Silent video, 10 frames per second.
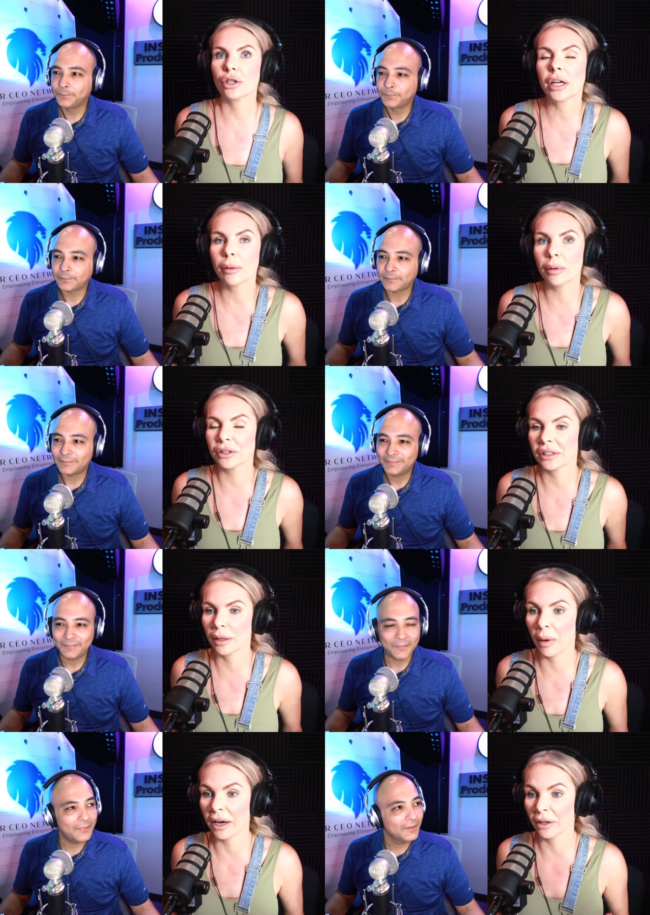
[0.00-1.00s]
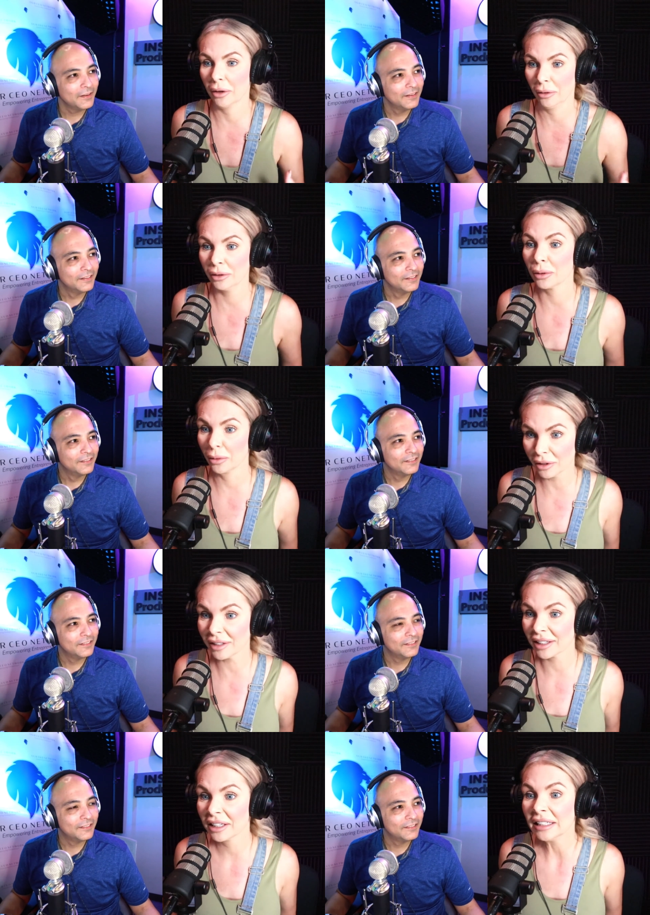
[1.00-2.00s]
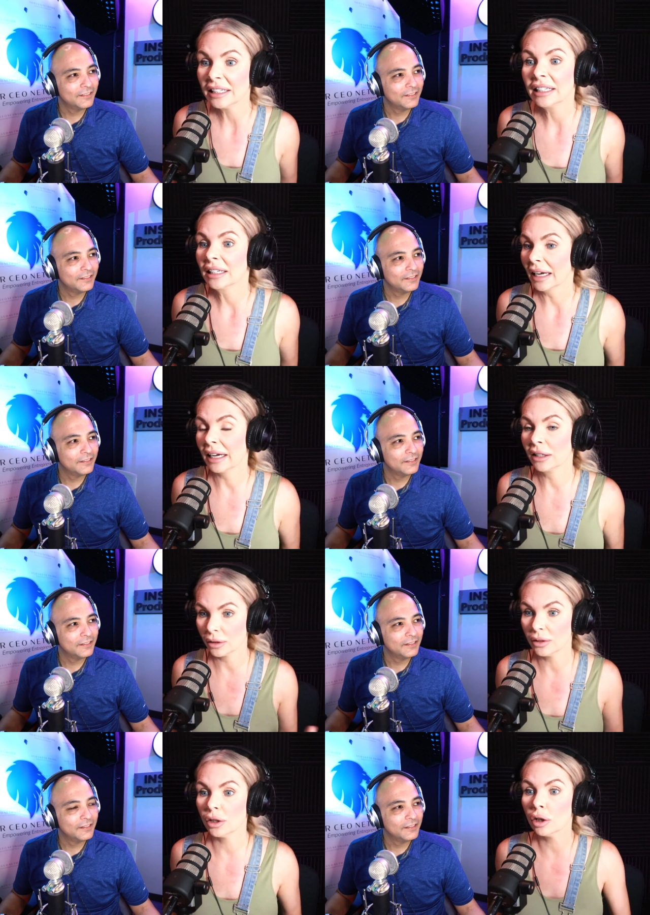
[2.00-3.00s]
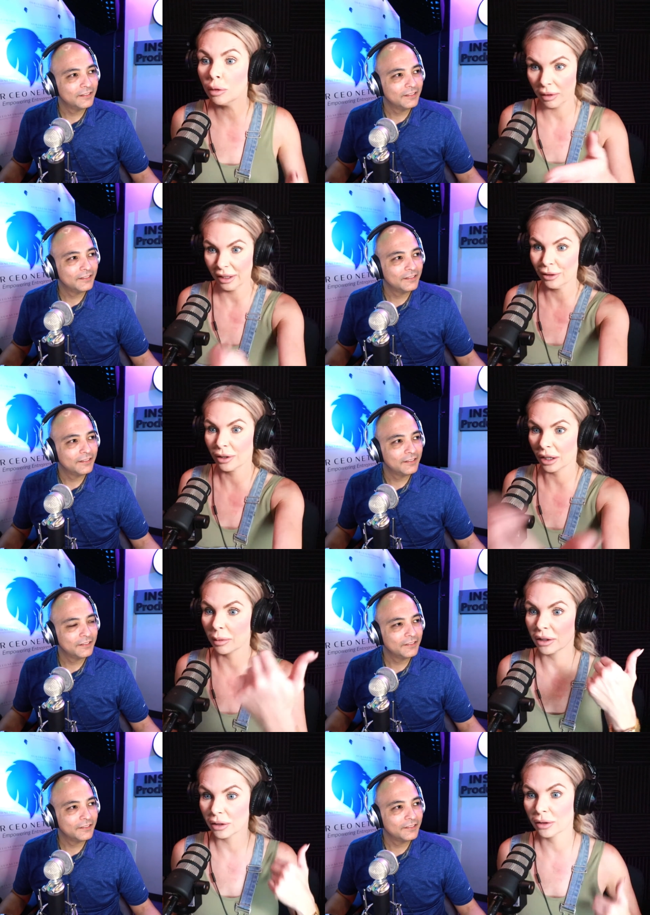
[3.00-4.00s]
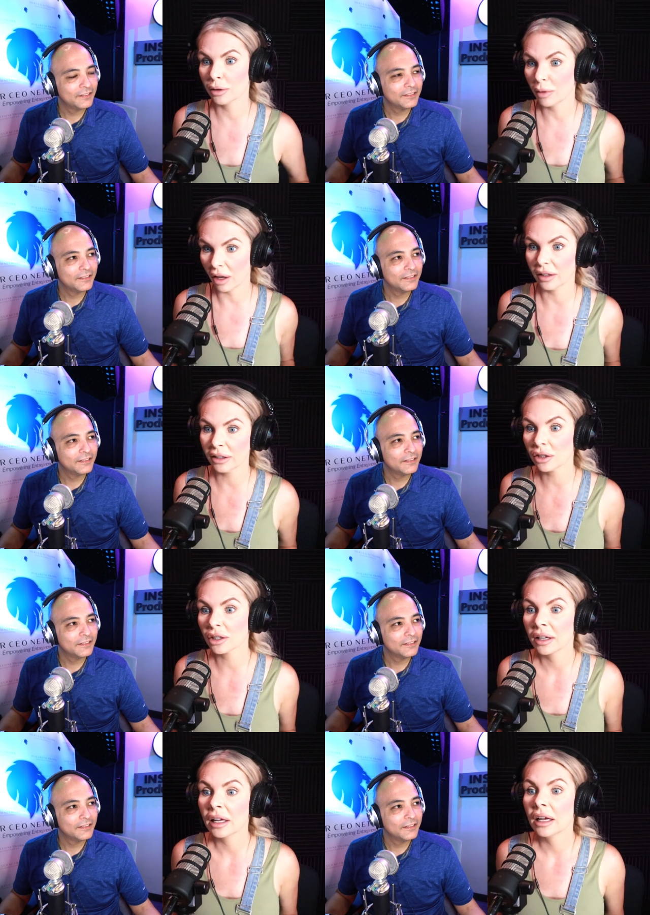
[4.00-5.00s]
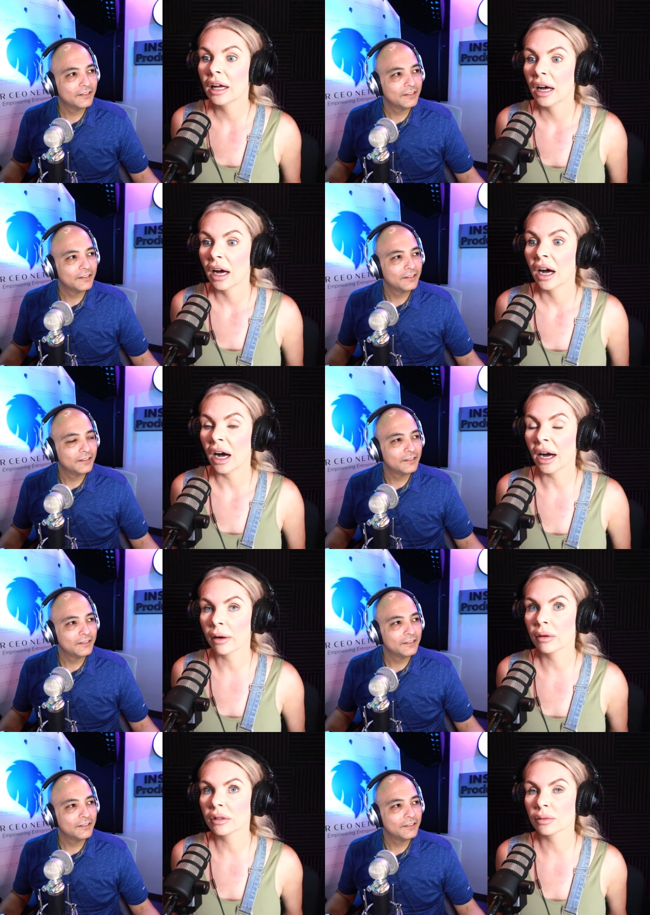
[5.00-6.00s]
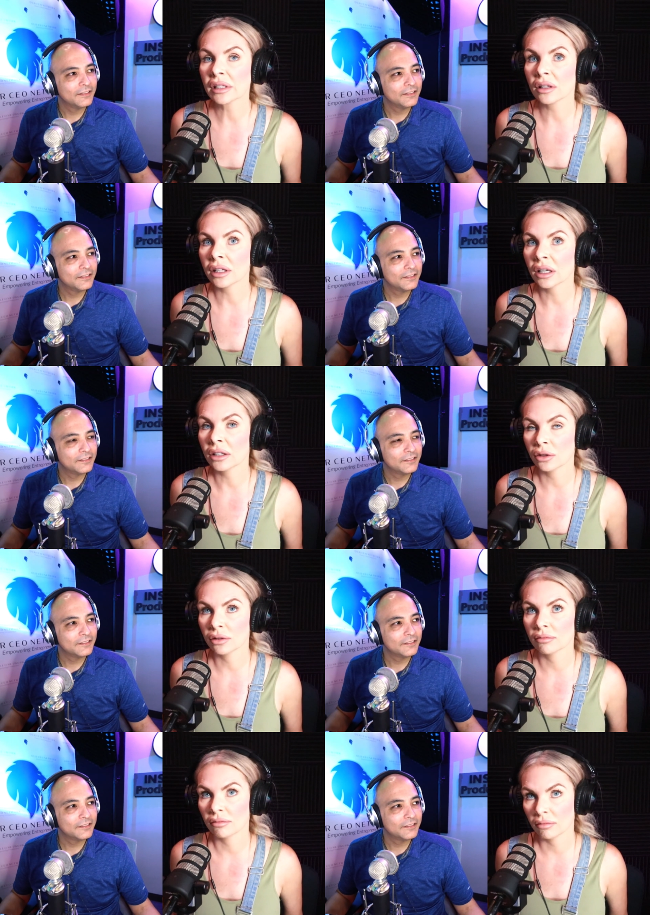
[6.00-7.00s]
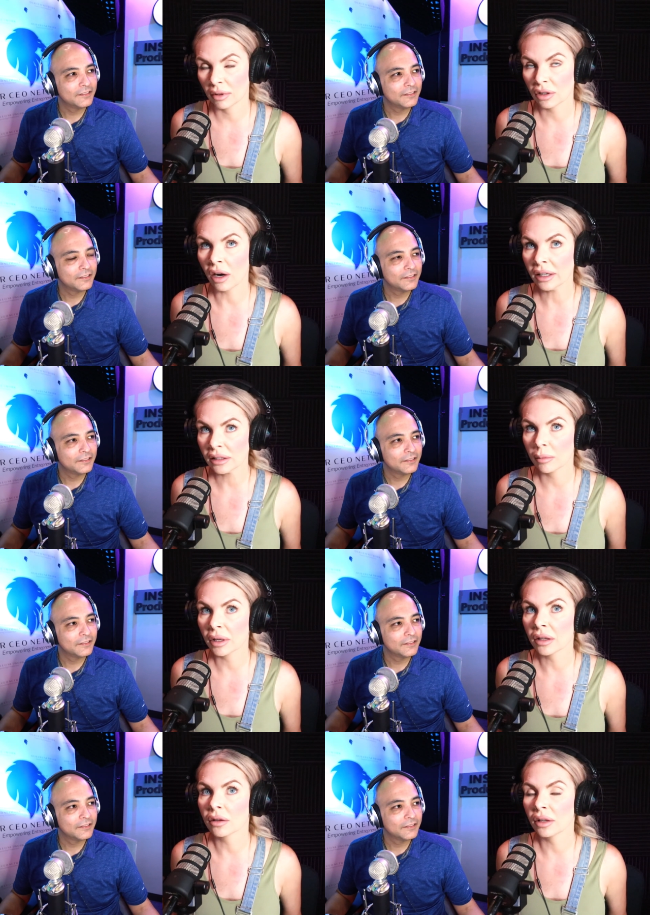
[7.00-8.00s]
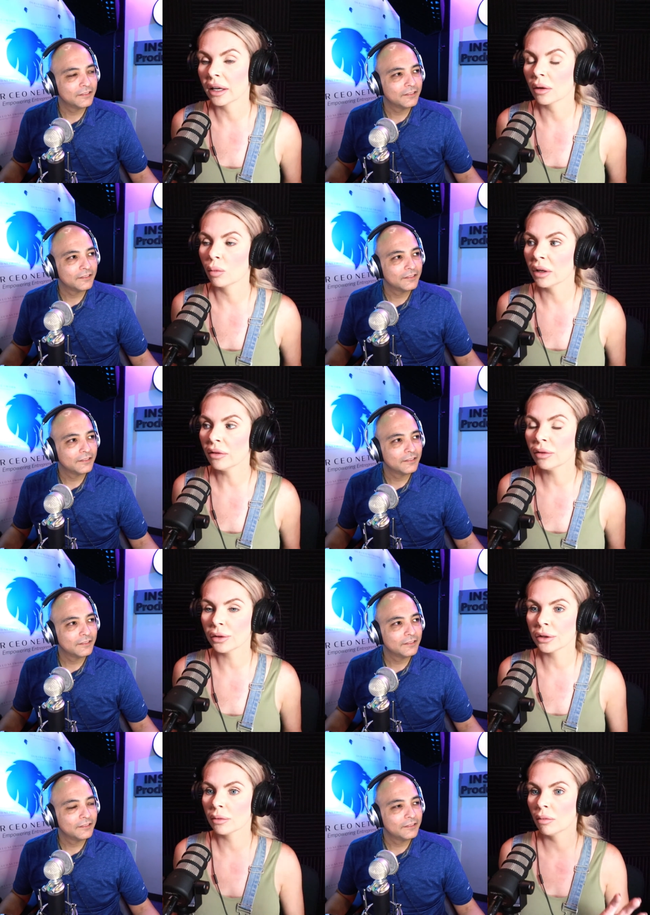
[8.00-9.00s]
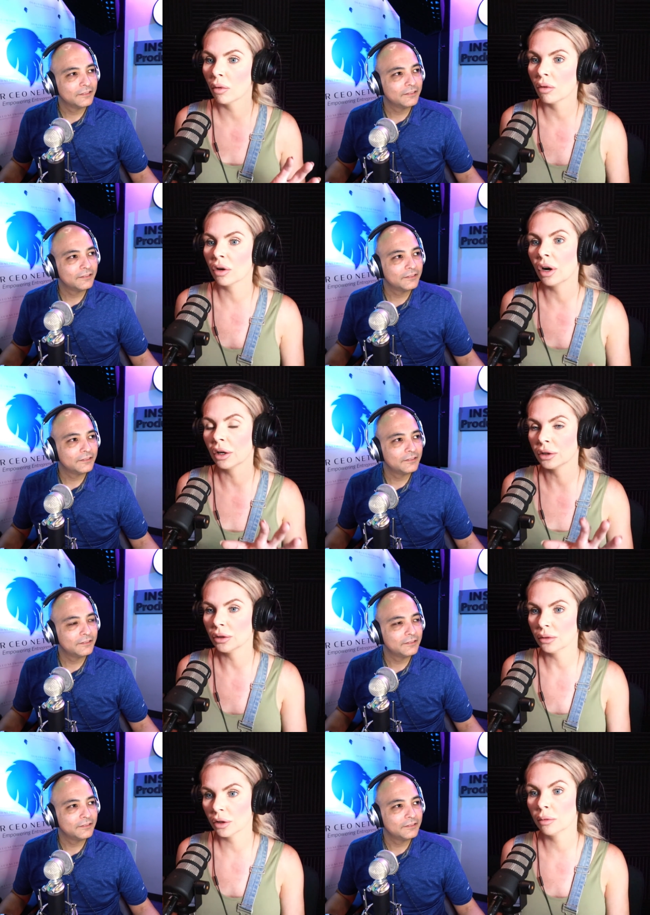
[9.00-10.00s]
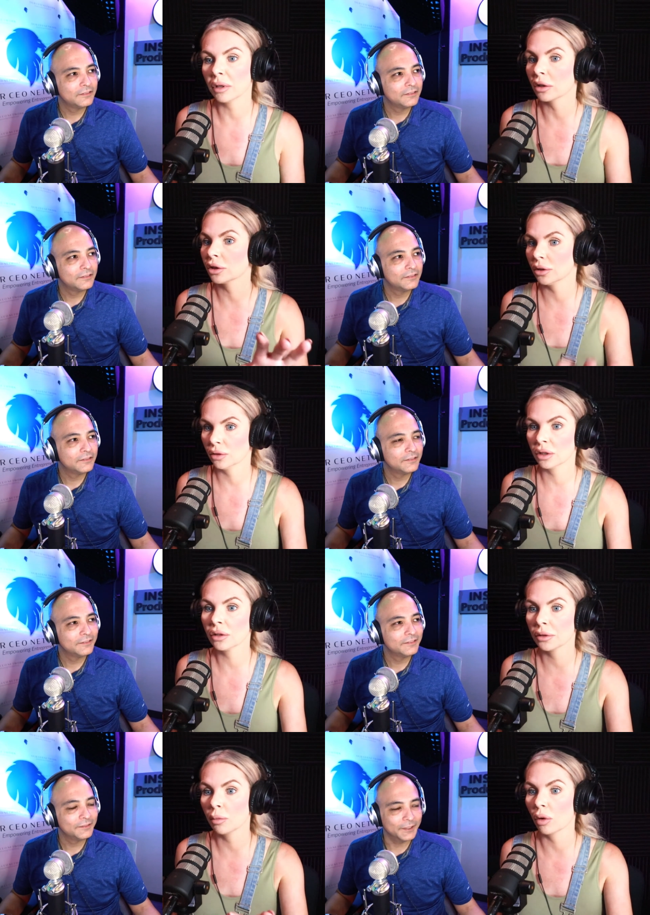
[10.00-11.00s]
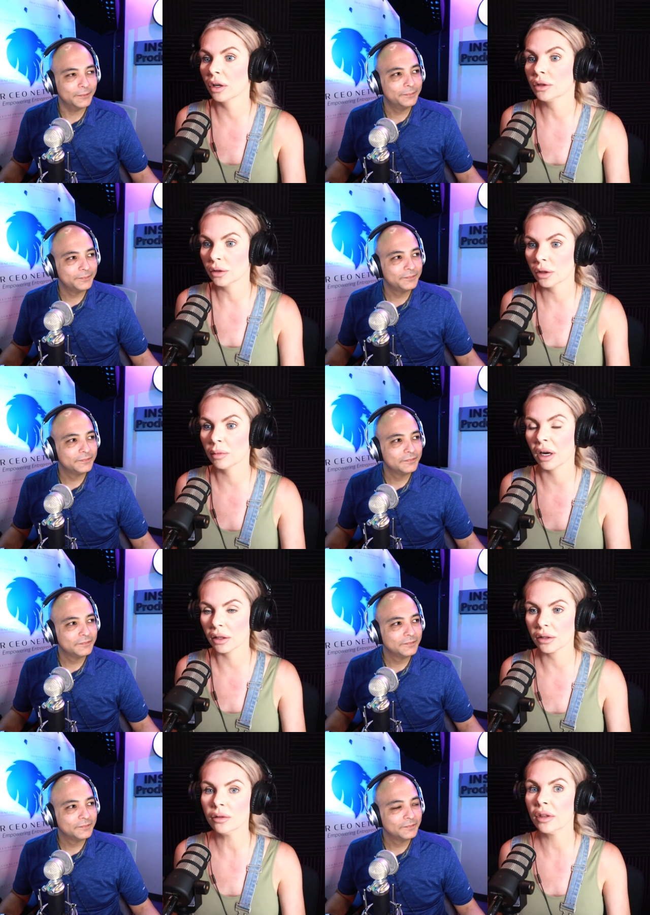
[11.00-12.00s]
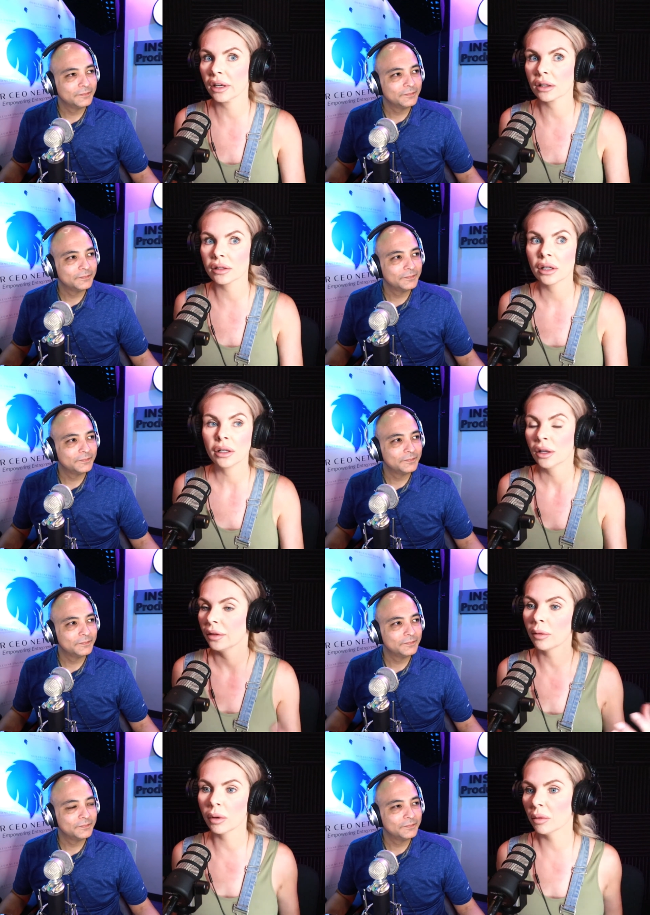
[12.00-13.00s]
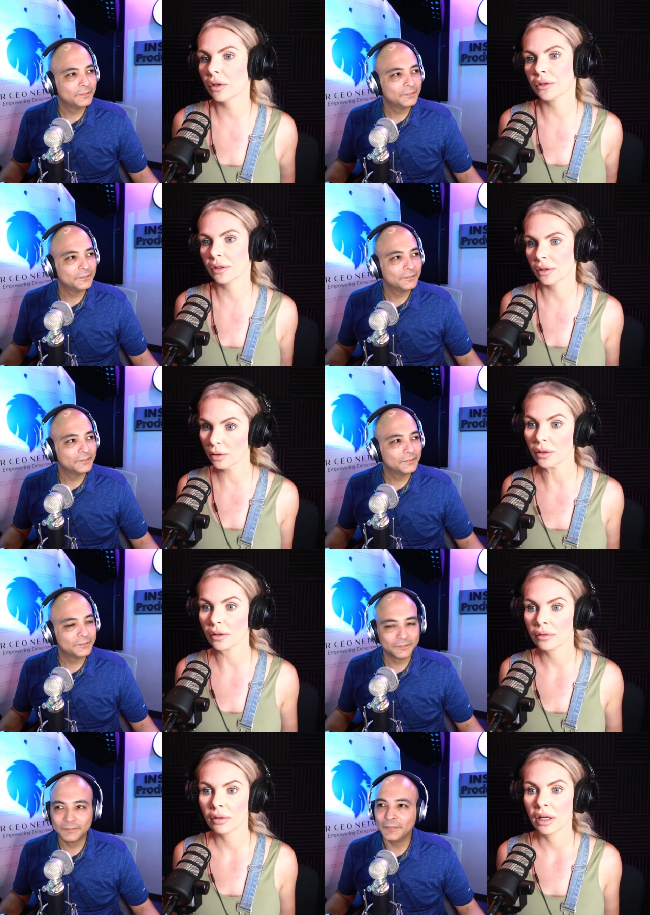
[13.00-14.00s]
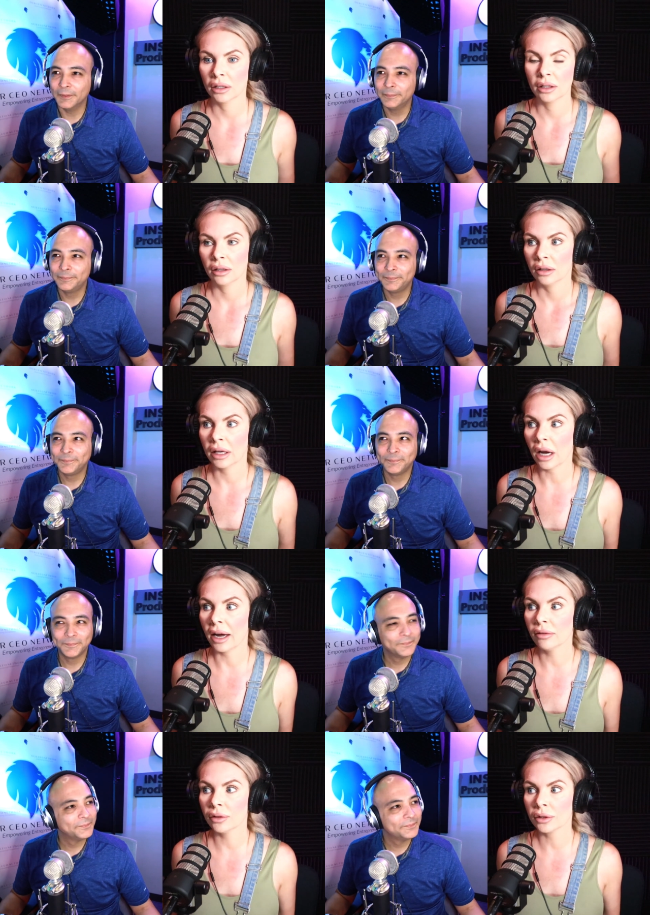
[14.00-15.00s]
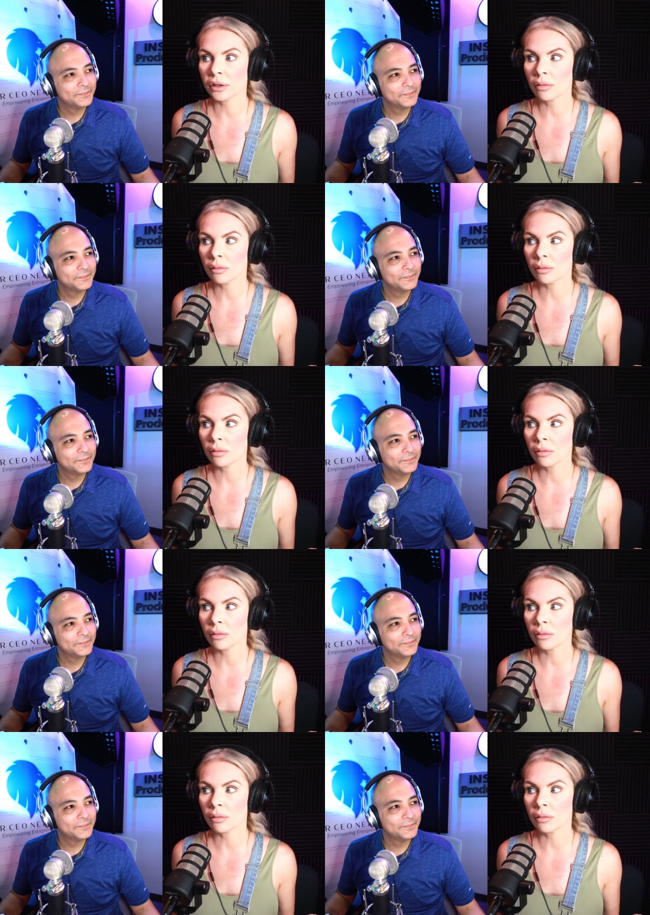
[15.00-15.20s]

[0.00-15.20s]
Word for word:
Speaker 1: cheaper just to buy your own tools. In YouTube, like you talked about YouTube college, I was recently talking to somebody and they're like, we've learned more on YouTube and our children learn yeah. more on YouTube and how to do things than we would learn in school. Yeah. Like I've learned